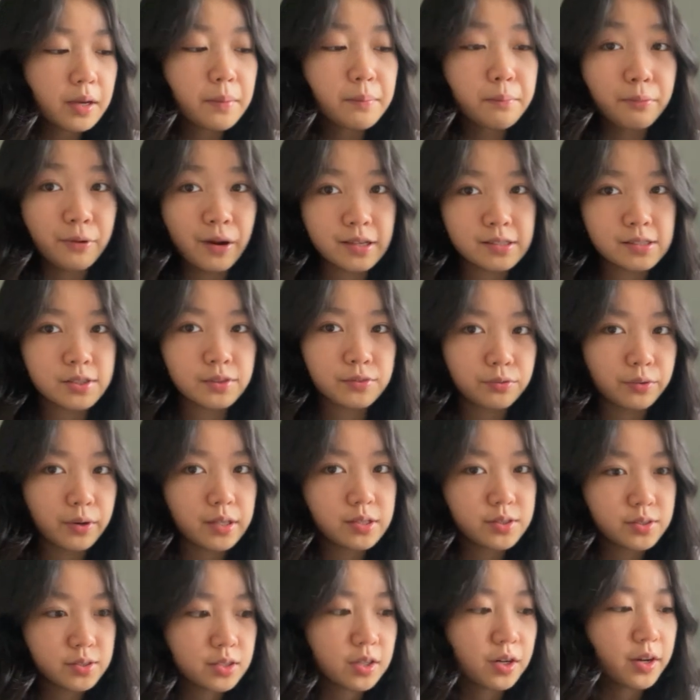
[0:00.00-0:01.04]
very
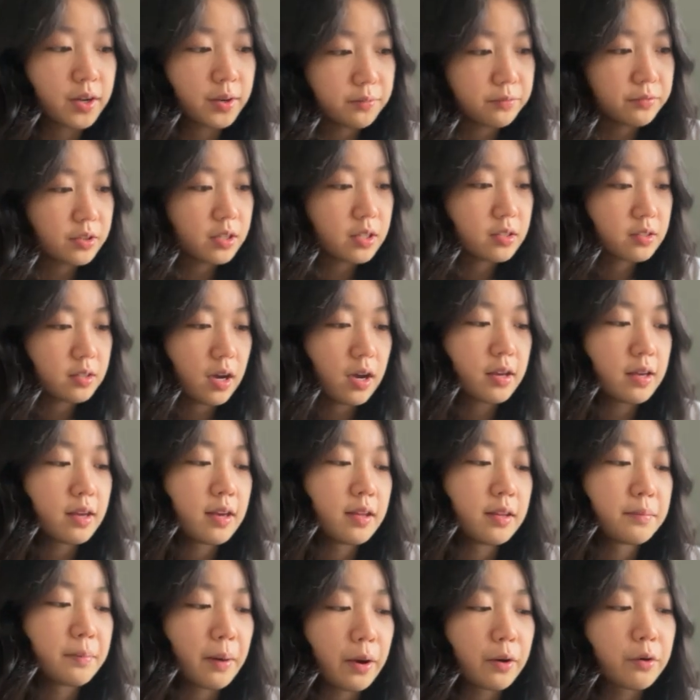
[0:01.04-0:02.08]
impressive way to start
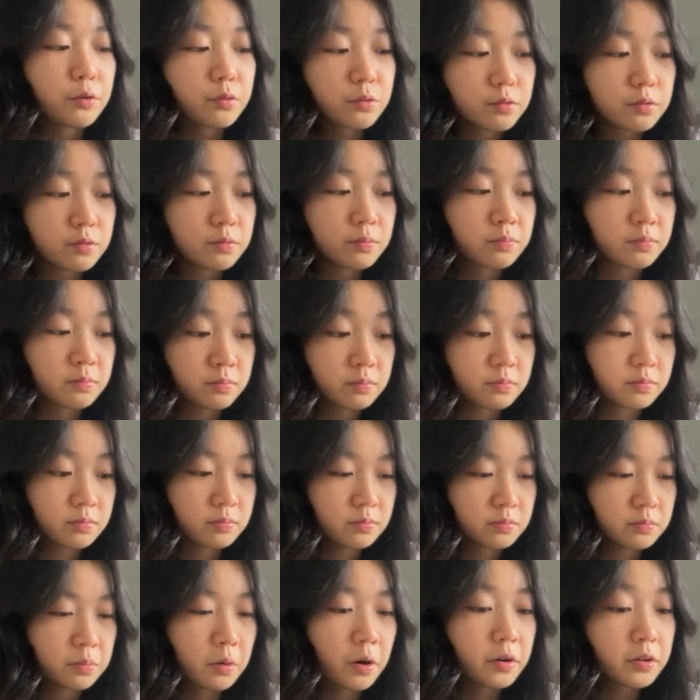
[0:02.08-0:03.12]
MV in my
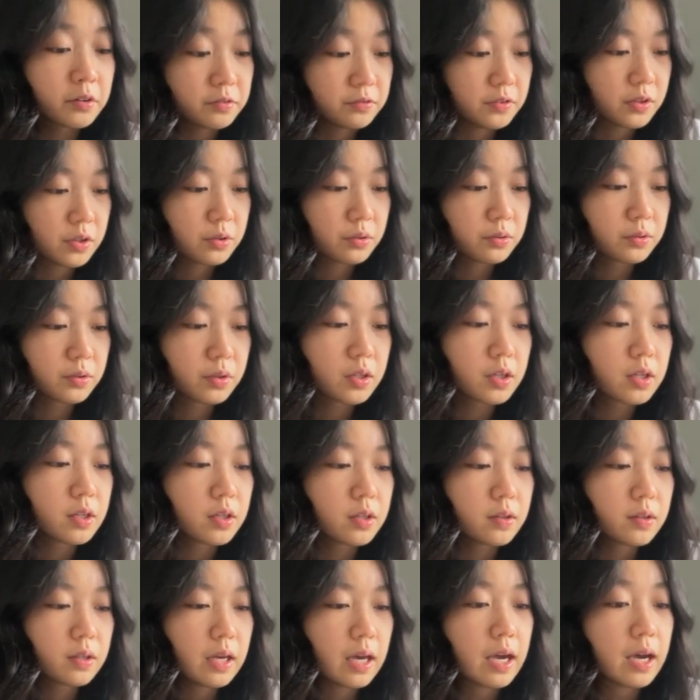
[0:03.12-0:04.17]
own point of
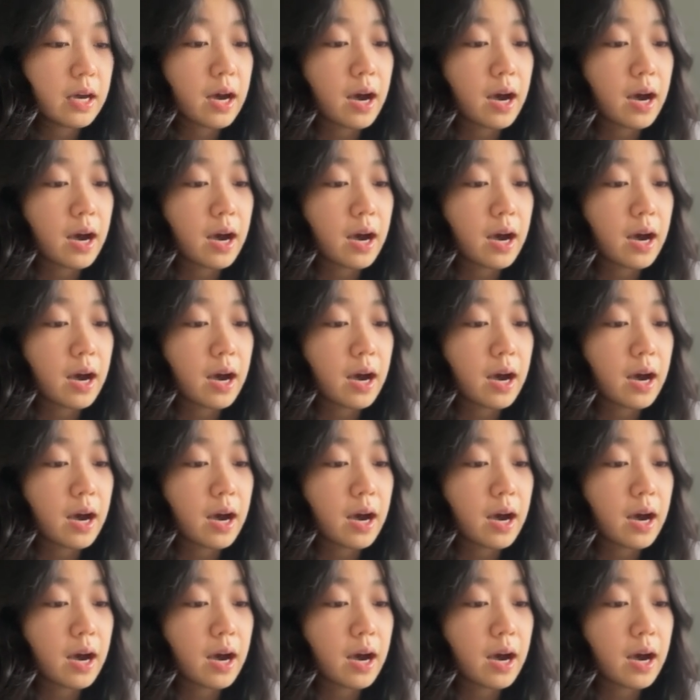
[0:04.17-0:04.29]
view.